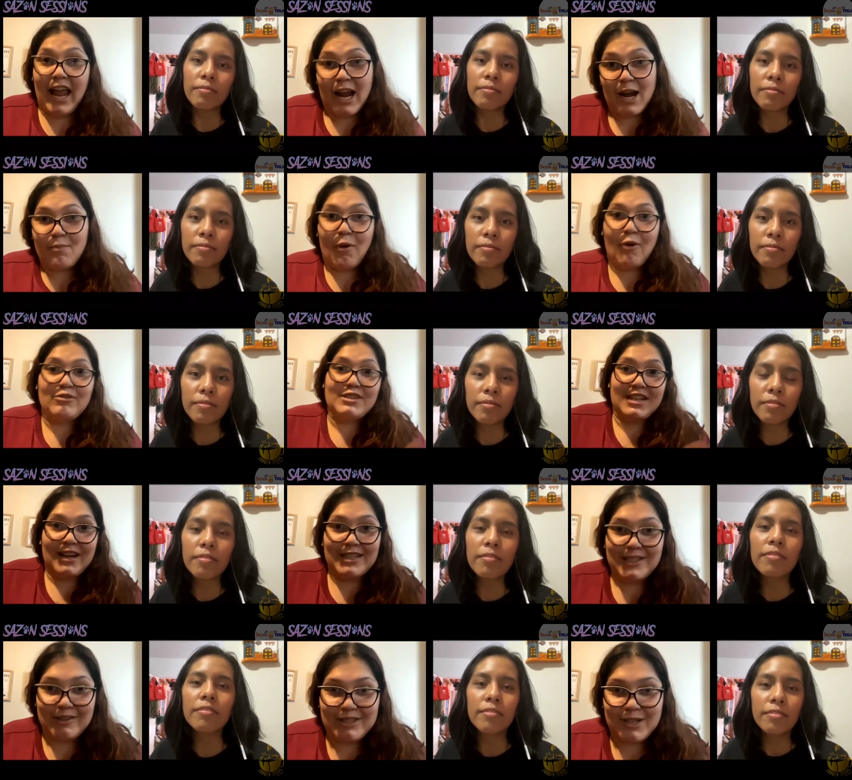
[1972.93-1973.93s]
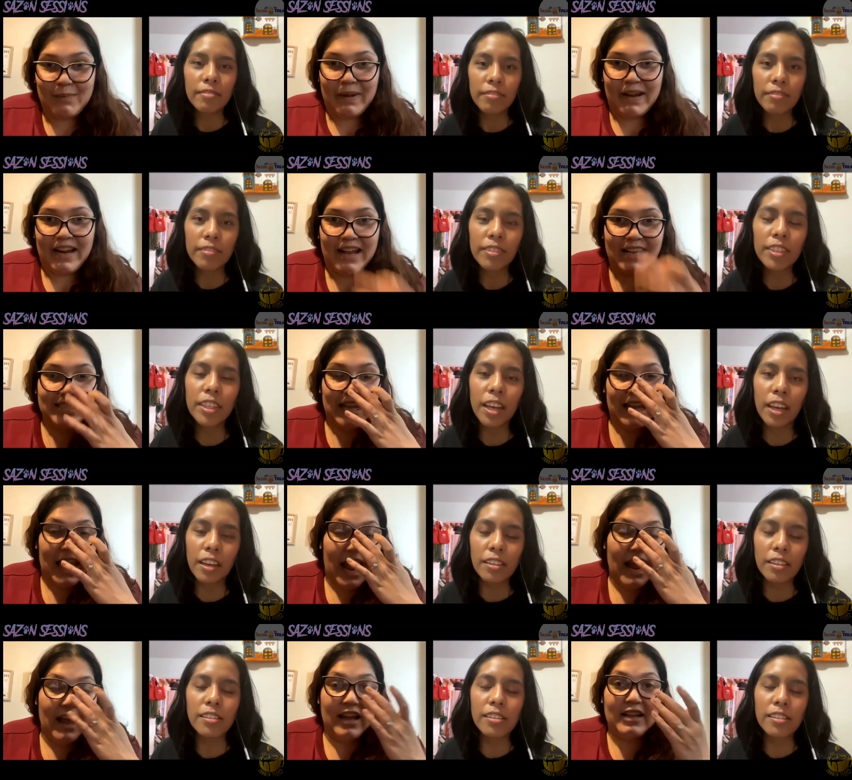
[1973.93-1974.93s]
Speaker 1: posted on social media. It's yes.
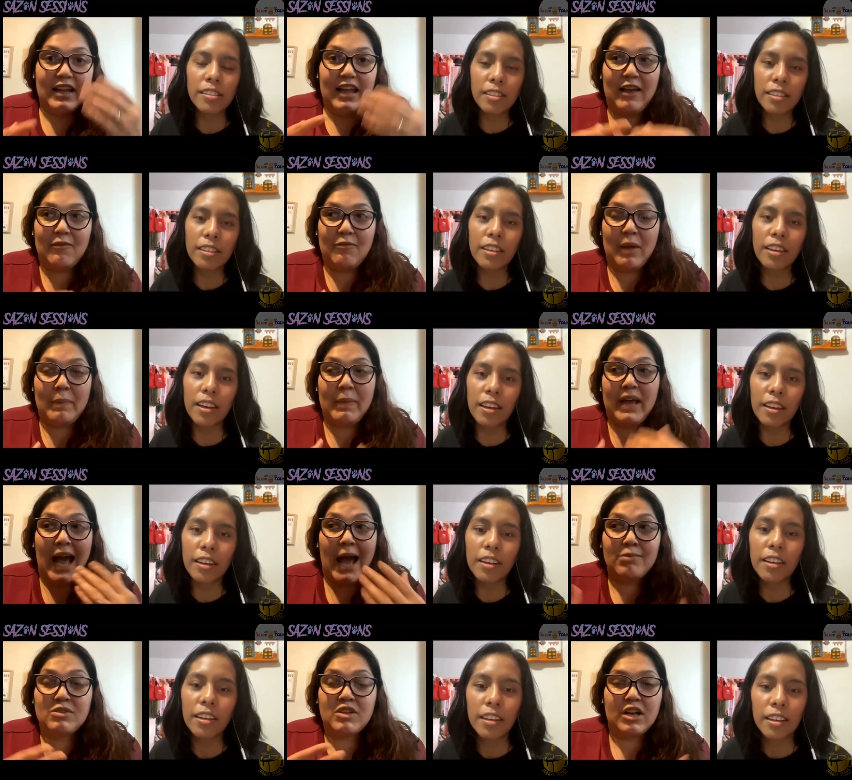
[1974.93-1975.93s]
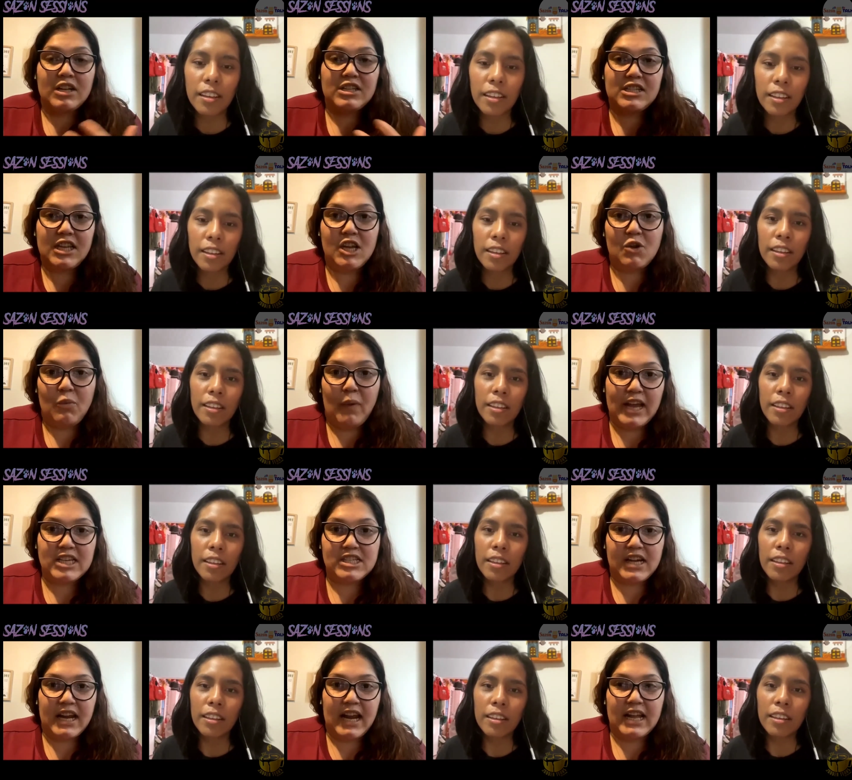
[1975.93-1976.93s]
Like, it, yeah. it becomes a continuation
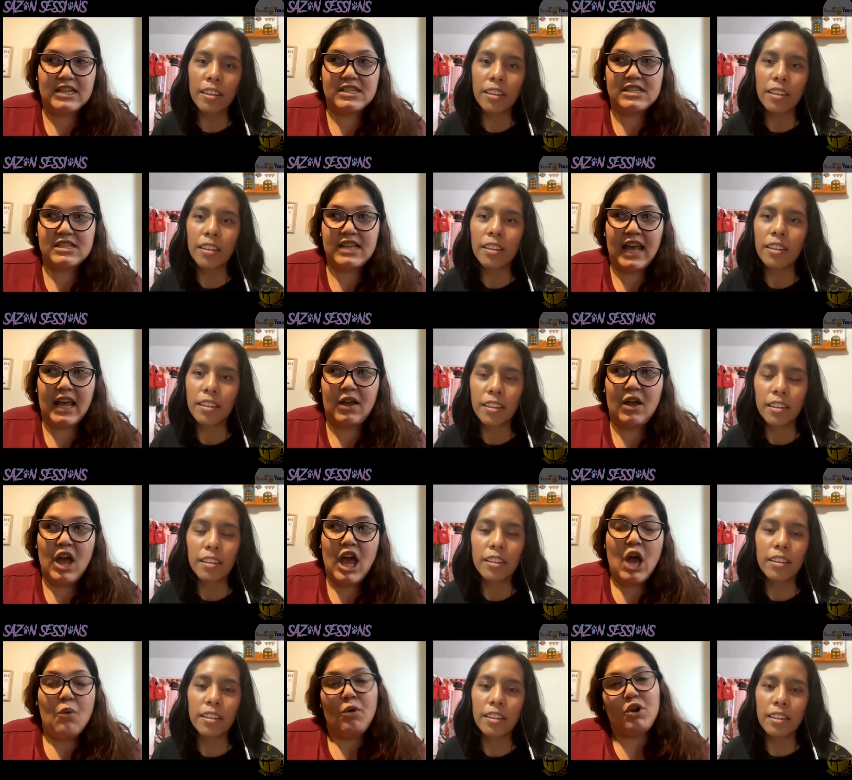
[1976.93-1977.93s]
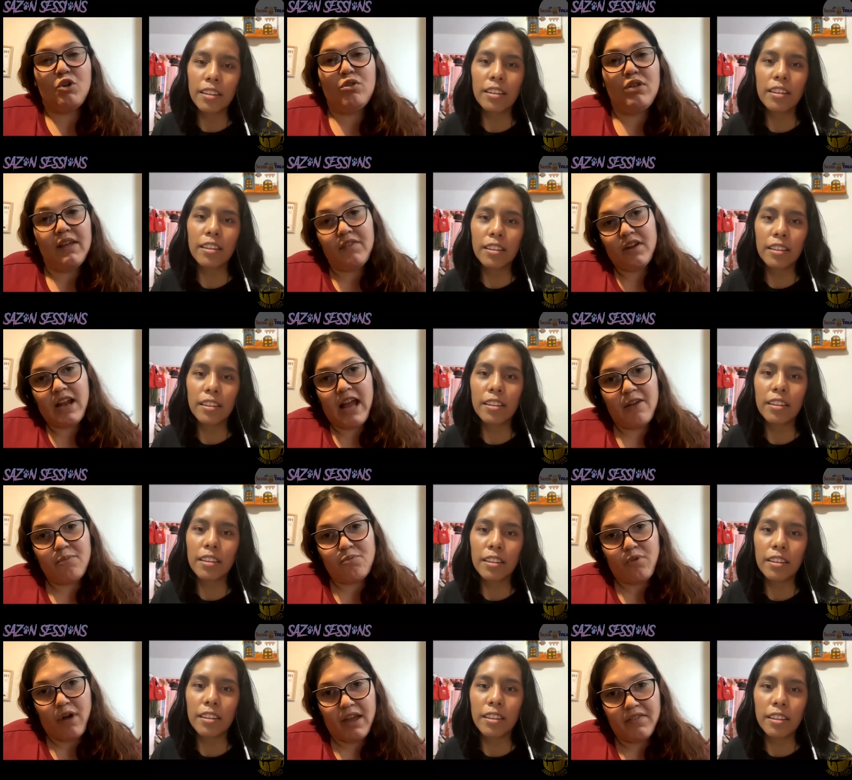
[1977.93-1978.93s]
and just like when you live your life private. And
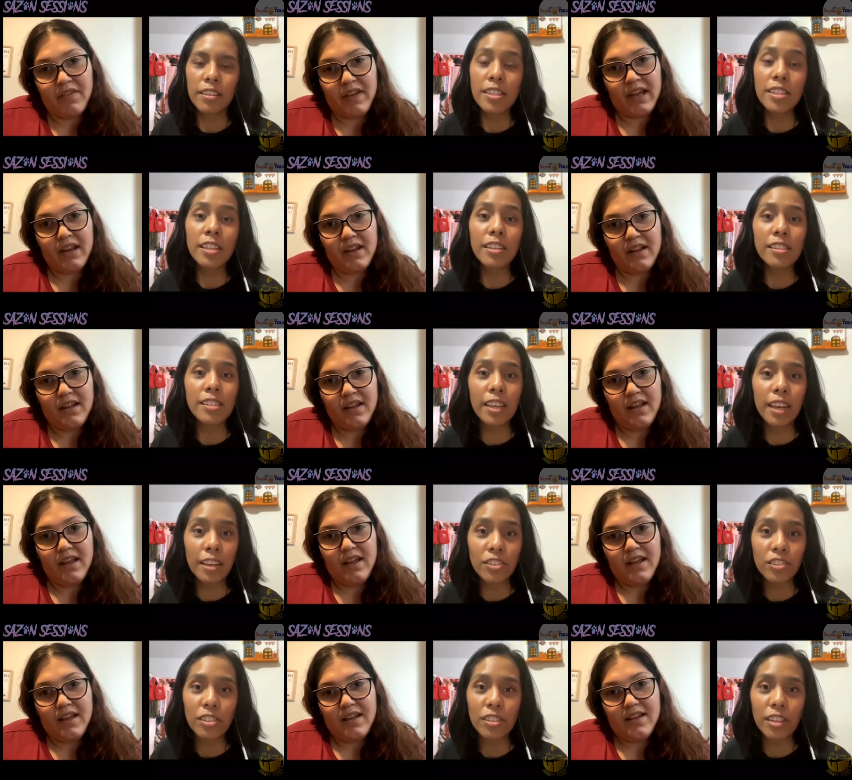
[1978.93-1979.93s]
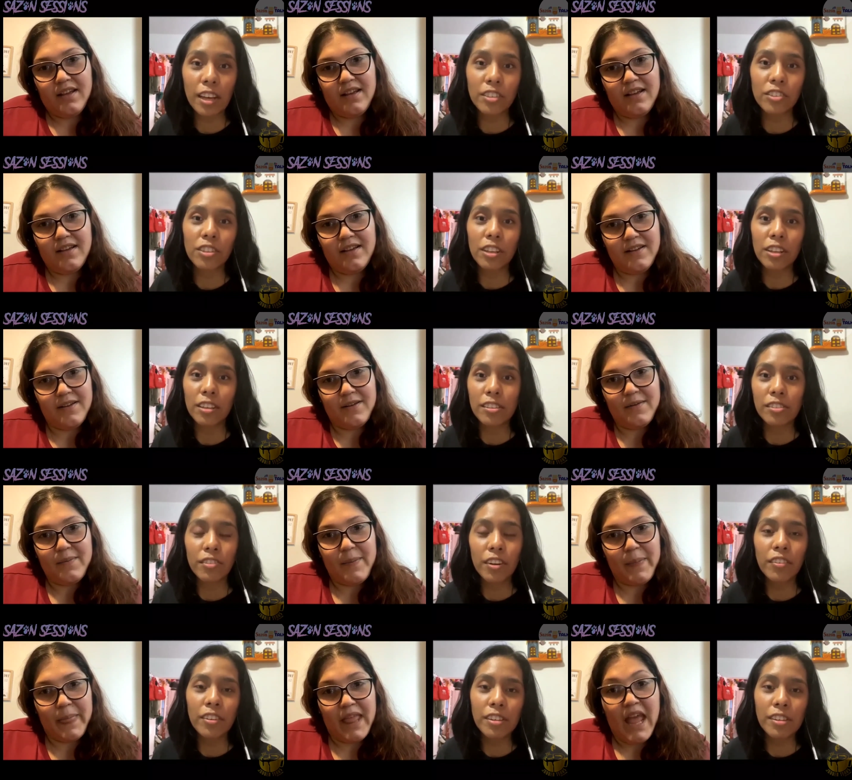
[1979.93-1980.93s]
it's
Speaker 2: contagious, actually. It's very
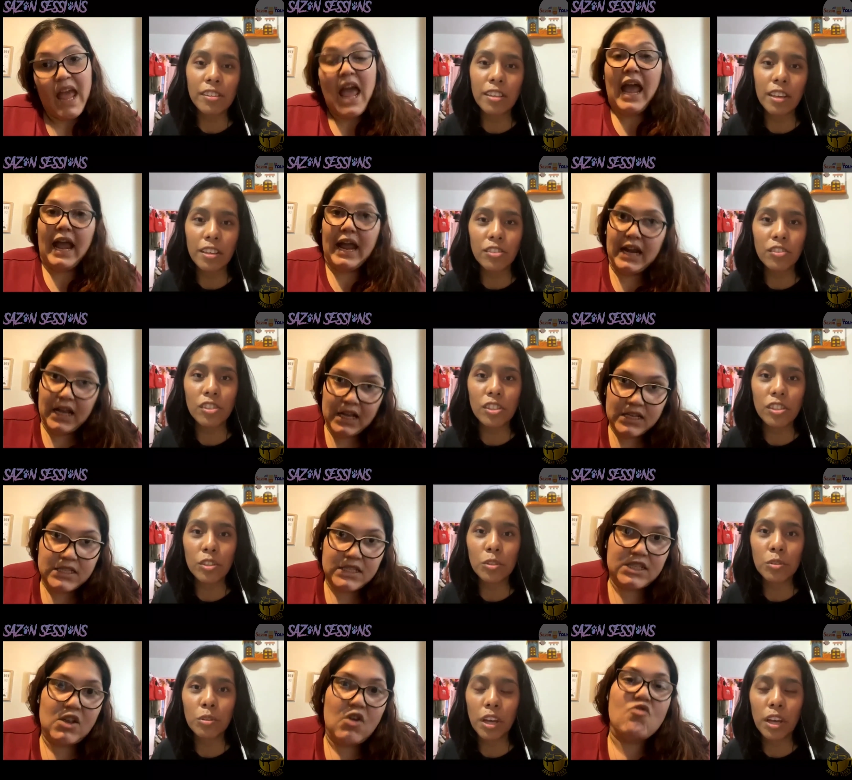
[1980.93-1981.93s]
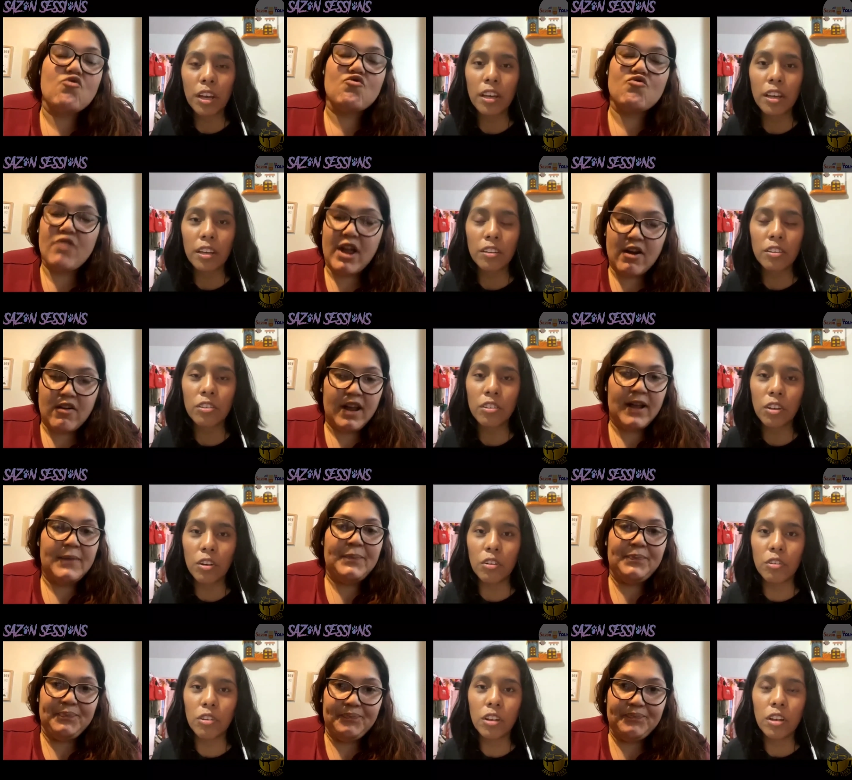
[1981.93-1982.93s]
contagious it to get, you know,
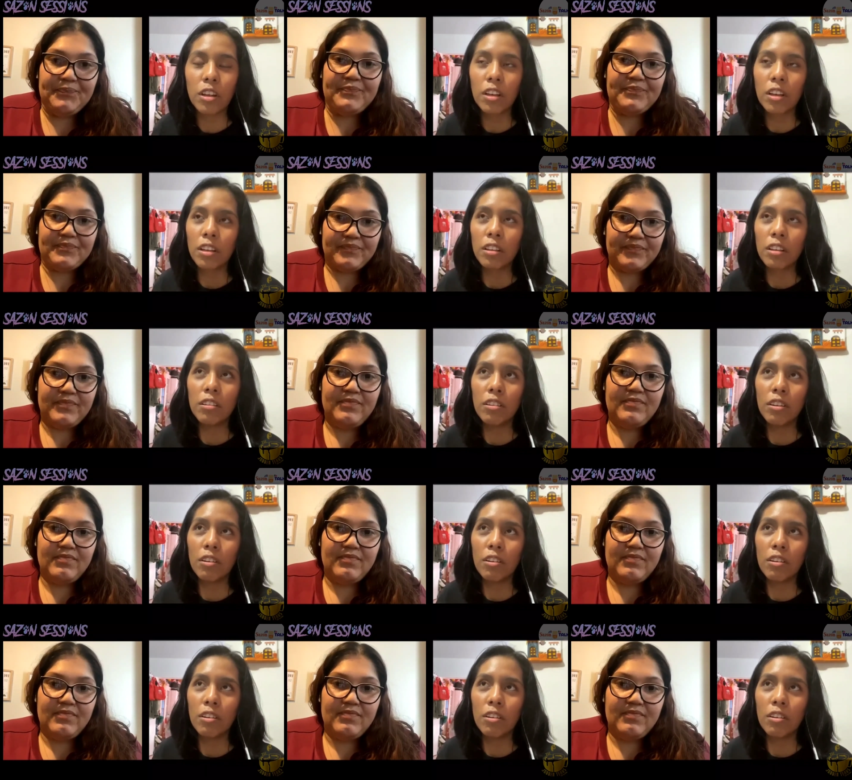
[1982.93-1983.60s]
you know,